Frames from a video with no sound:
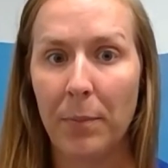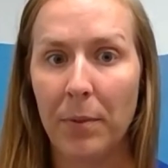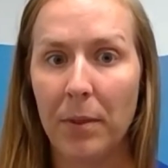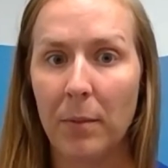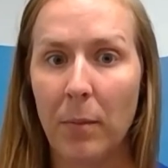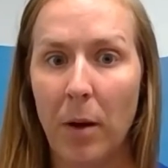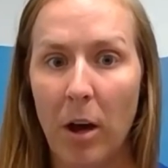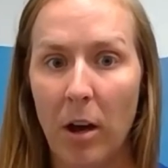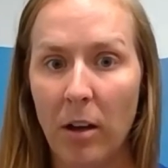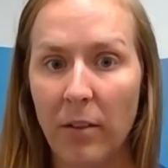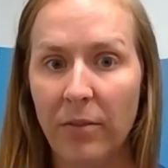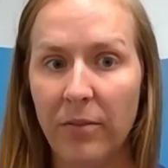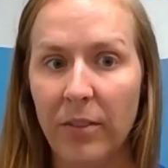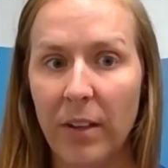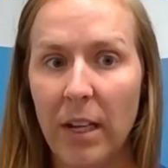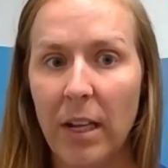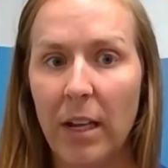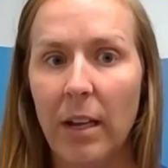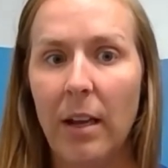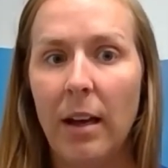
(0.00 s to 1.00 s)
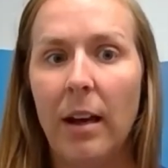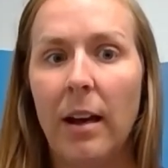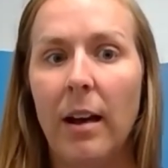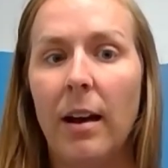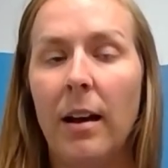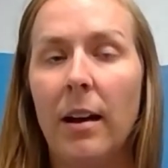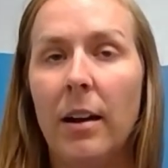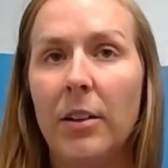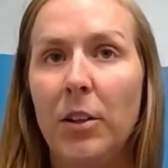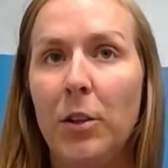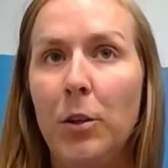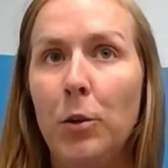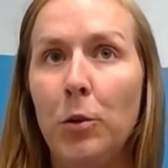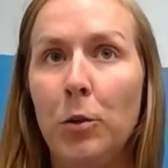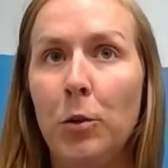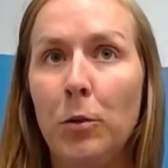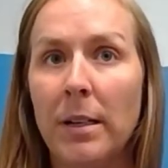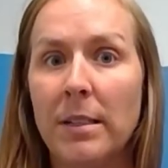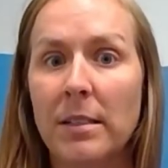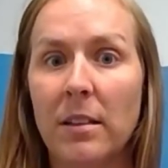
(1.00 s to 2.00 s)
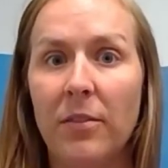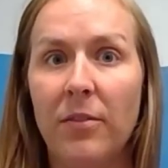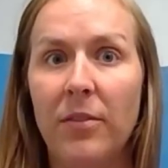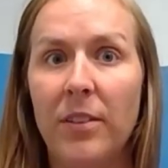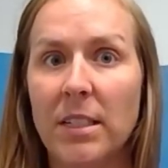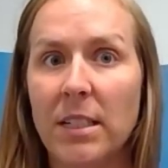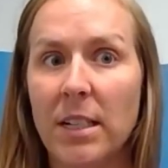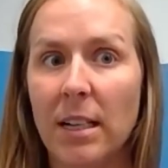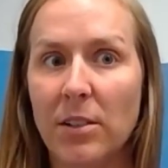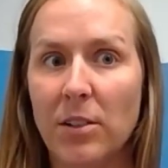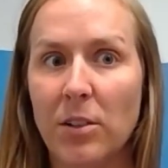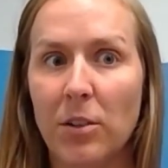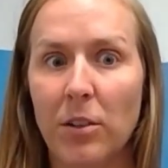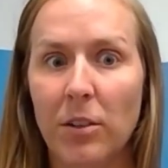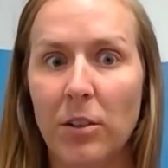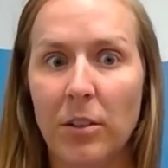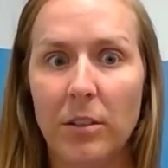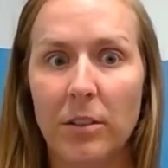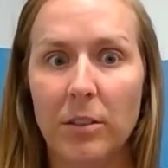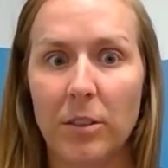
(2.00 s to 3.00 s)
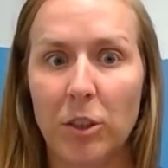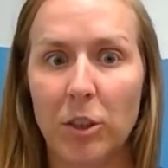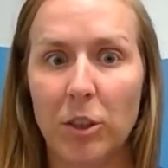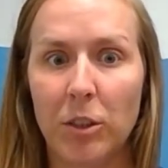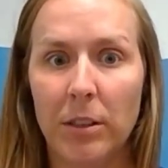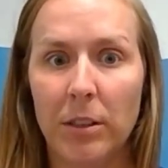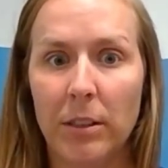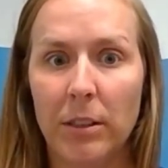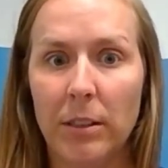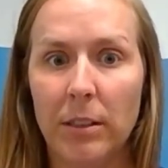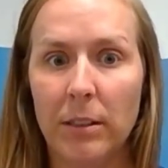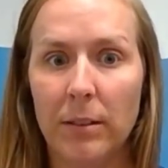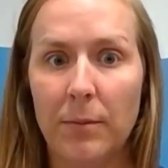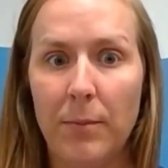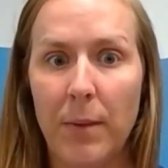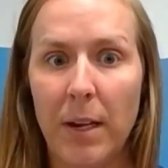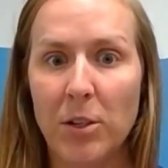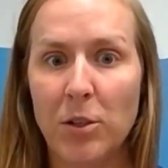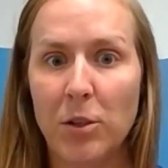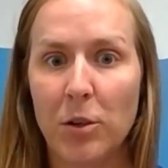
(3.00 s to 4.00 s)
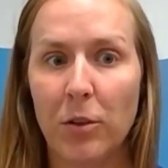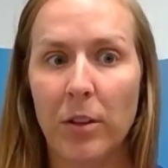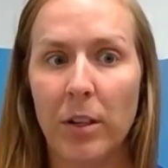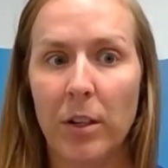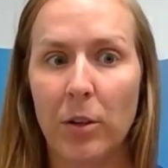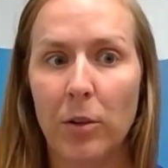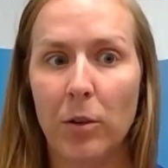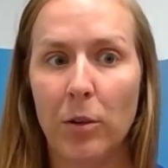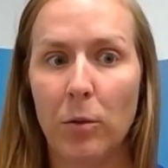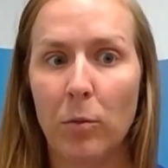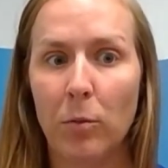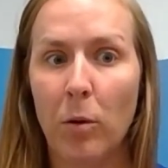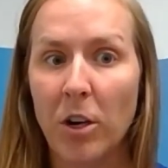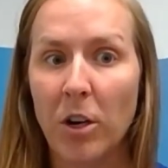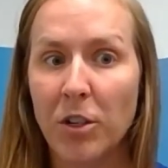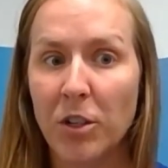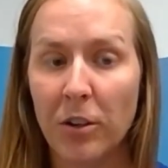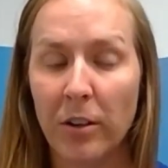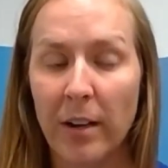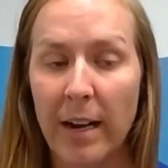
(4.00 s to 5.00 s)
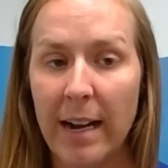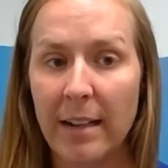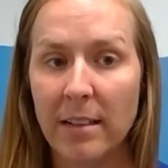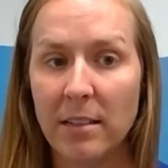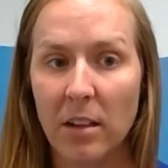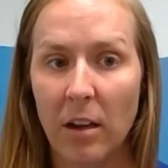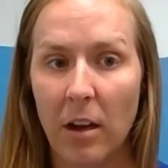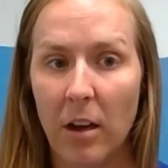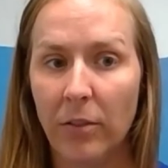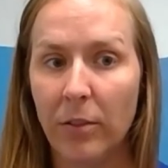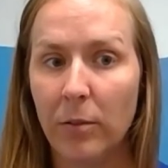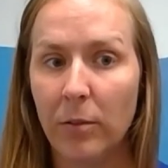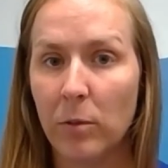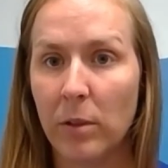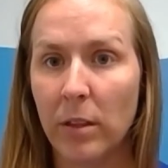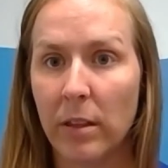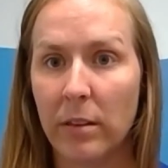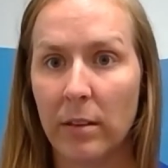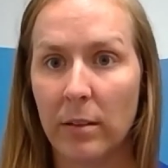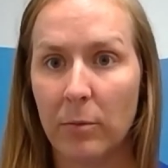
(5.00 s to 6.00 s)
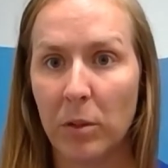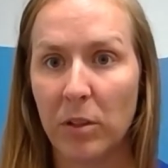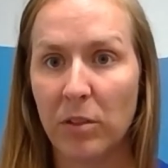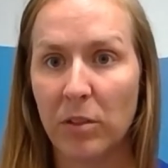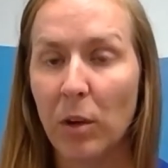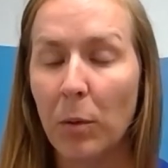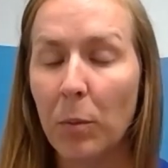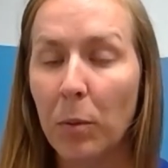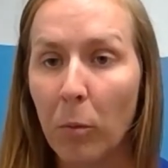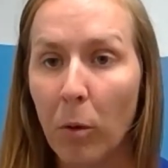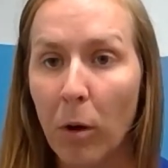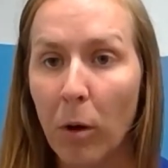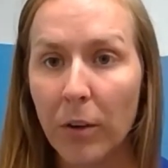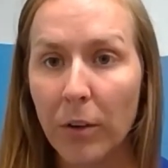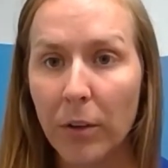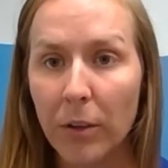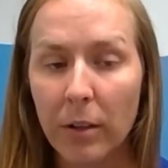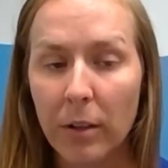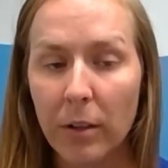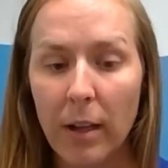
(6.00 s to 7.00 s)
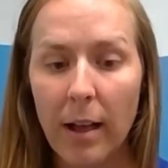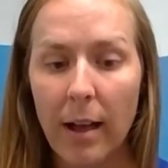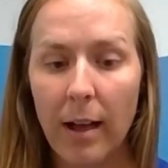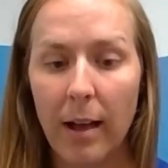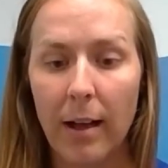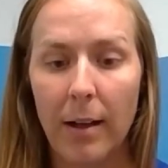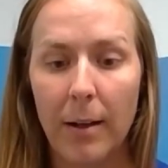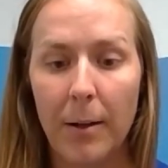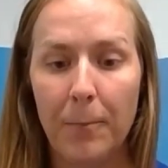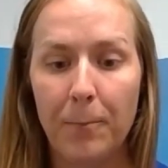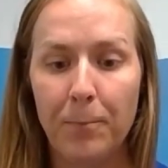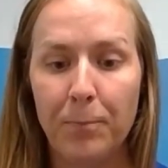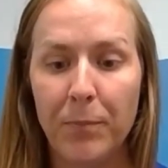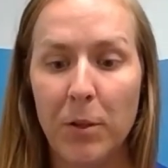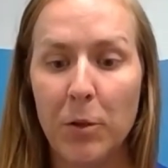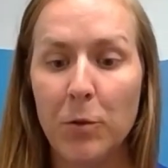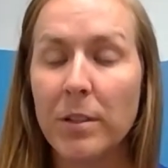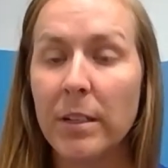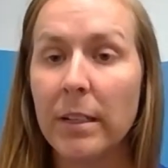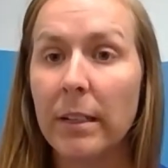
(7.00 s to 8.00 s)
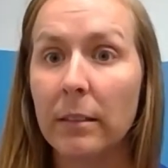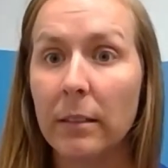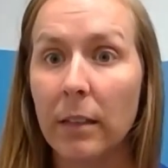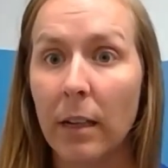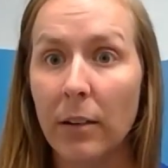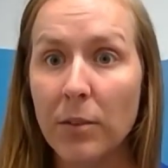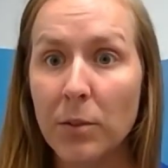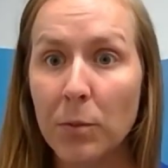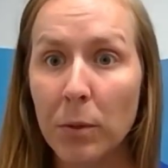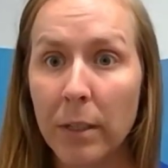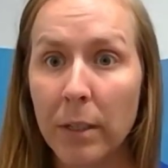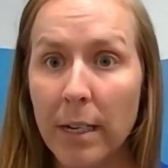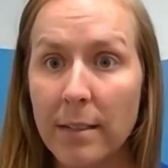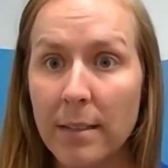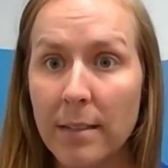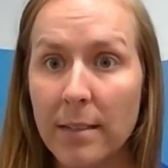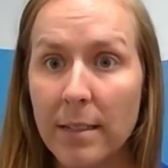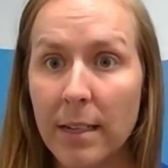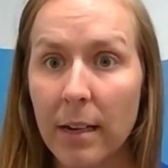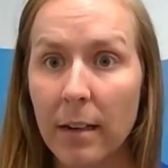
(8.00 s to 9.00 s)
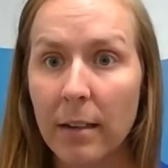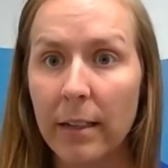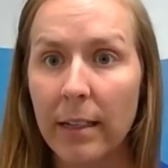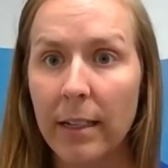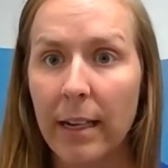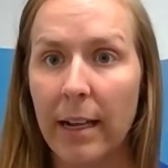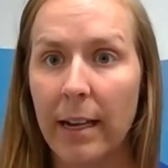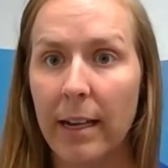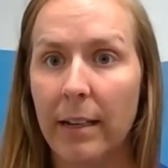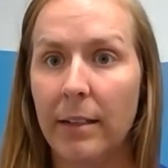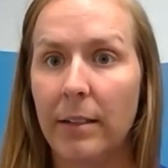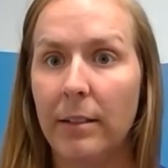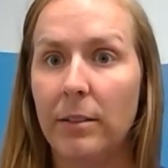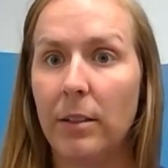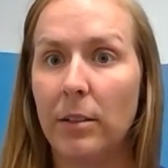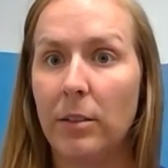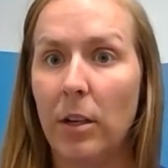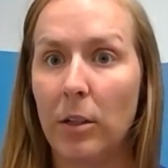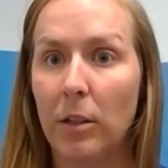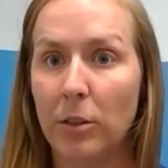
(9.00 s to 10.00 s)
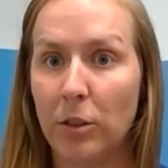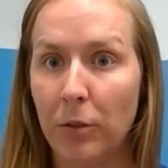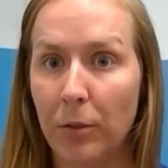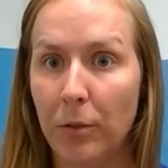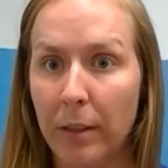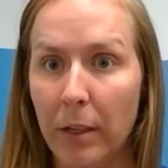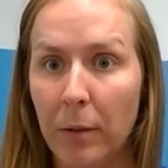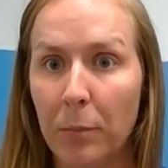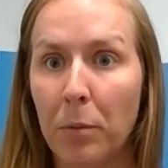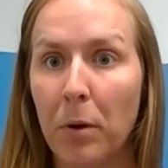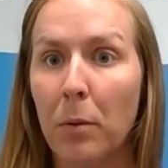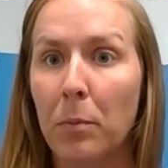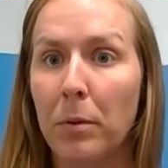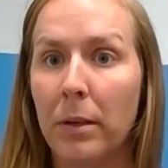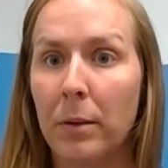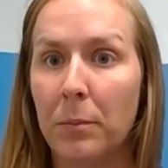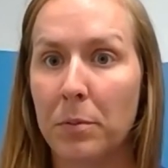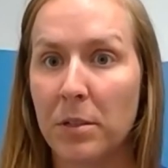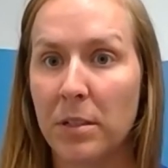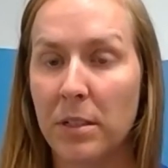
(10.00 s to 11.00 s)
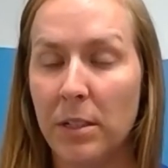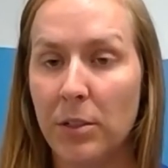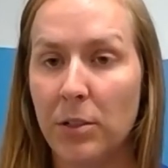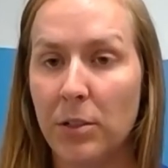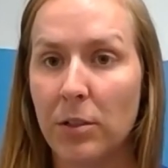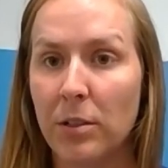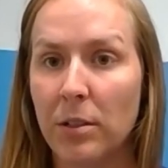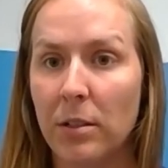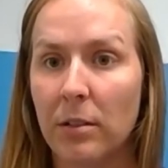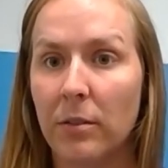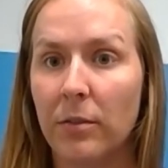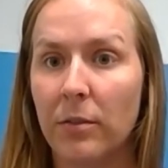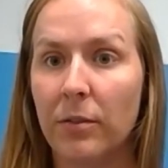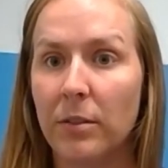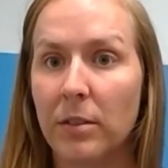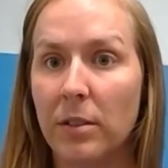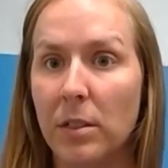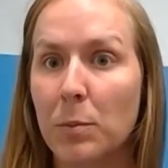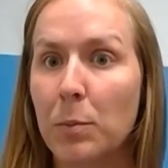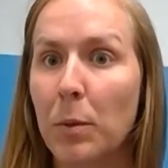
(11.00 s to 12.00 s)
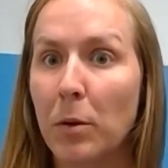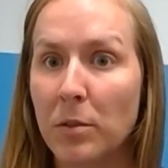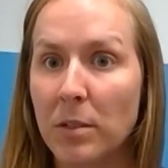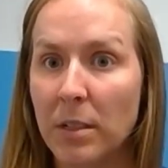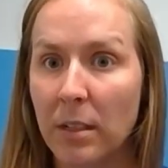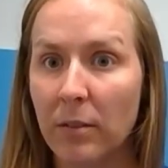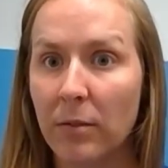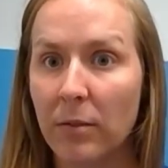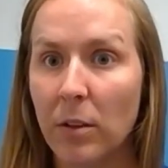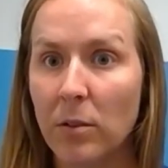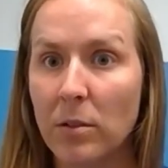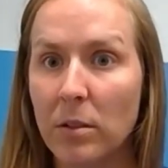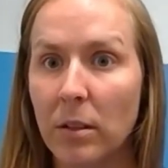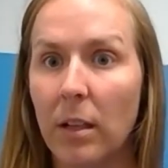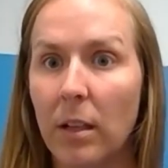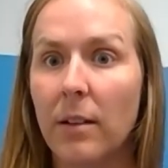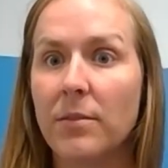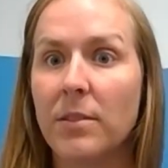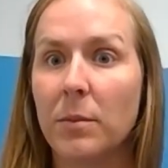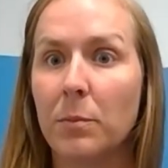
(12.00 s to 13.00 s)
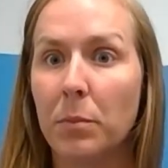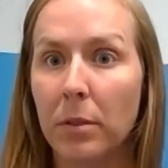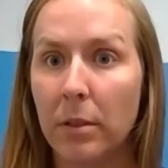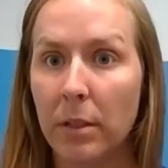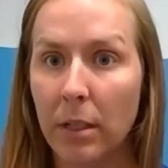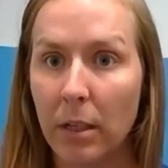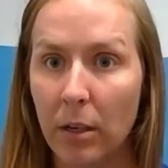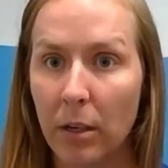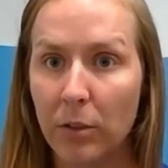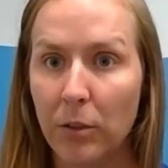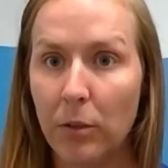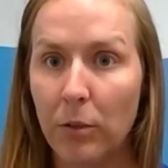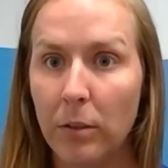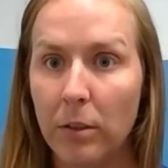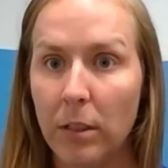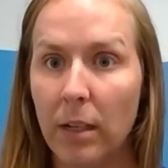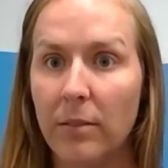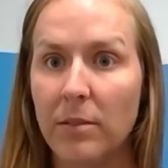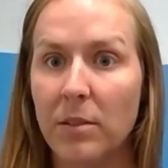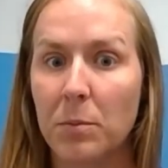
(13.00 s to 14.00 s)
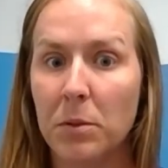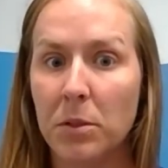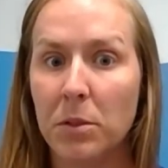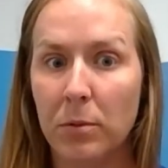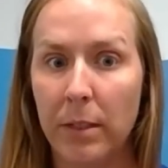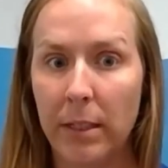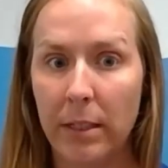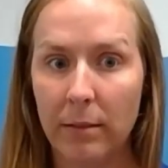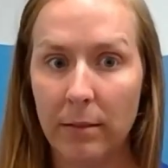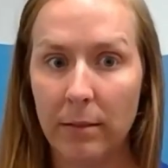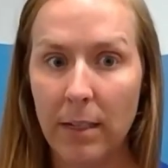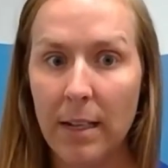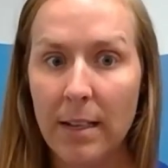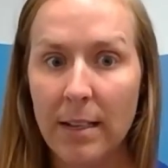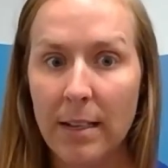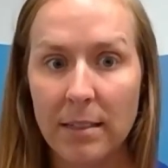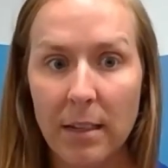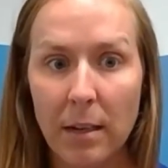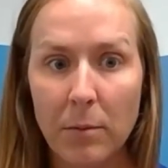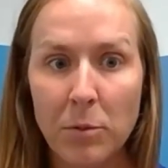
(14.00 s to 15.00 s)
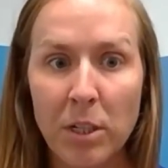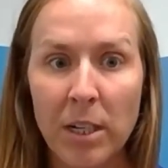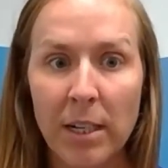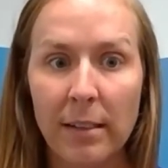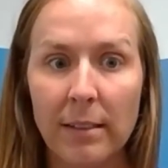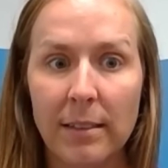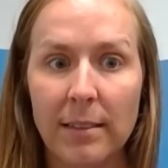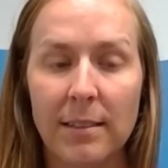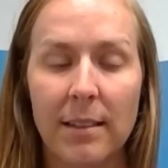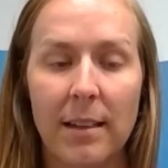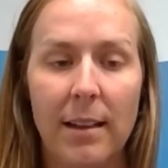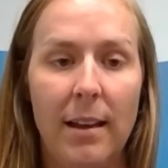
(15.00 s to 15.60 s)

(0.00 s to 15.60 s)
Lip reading: them off. You as the fit tester should make sure that you're washing your hands often with soap and water, using gloves where necessary, and doing the appropriate procedures of disposing of those gloves and putting on new gloves between subjects.